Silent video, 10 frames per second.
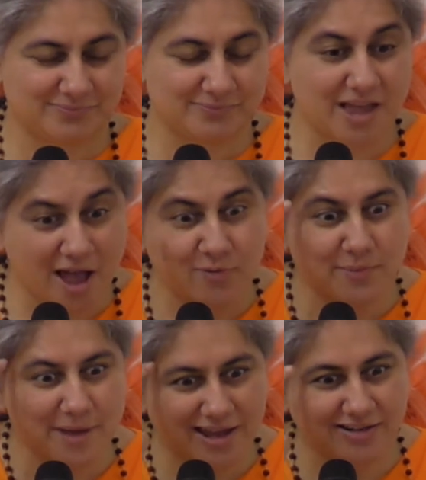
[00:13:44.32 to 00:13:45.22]
our
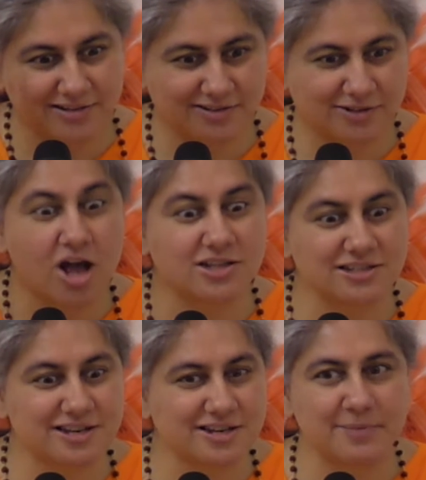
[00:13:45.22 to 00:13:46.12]
mind
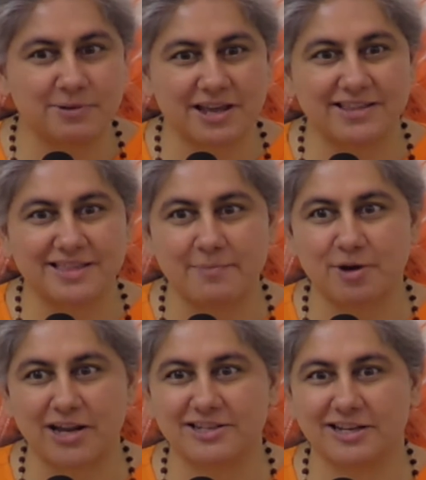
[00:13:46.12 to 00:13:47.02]
constantly playing that
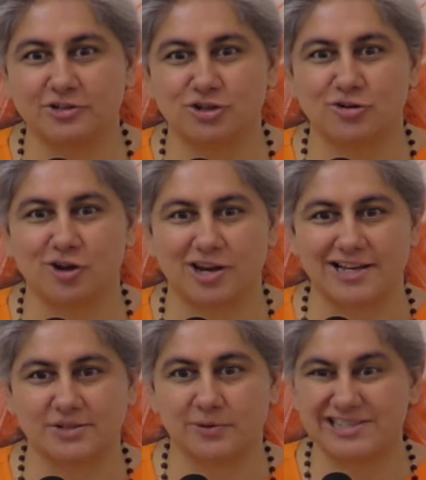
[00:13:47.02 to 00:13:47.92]
practical joke on
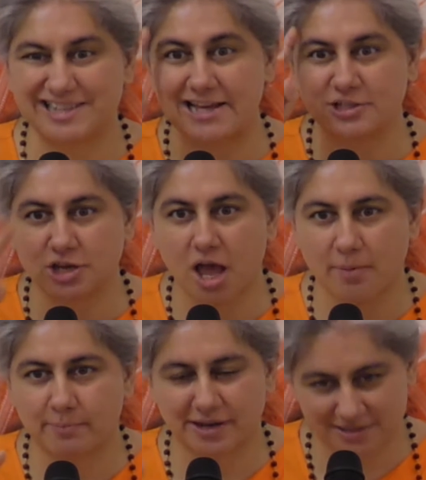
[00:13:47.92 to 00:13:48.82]
us. We say stop,
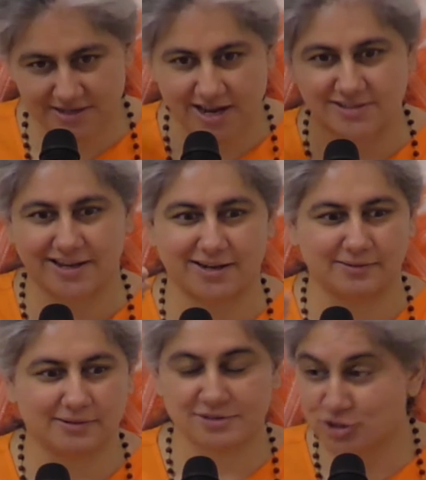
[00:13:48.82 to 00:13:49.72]
but it starts again.
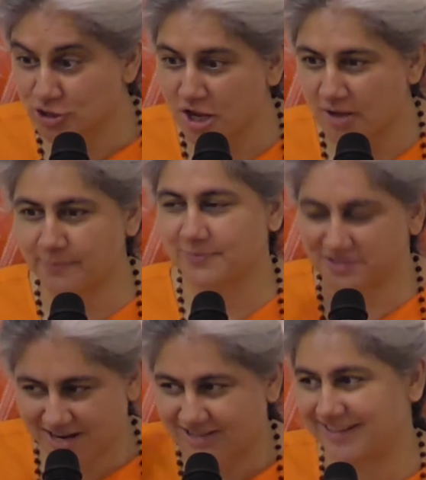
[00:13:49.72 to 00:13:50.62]
Stop,
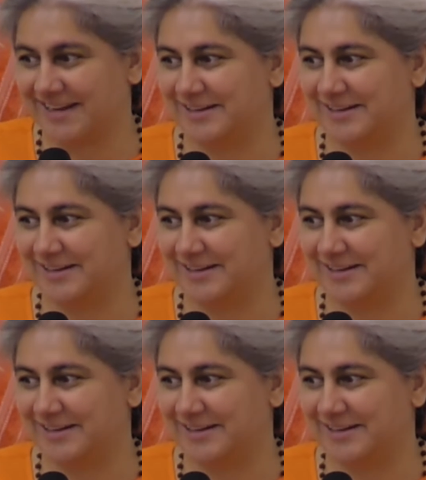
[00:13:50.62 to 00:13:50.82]
starts again.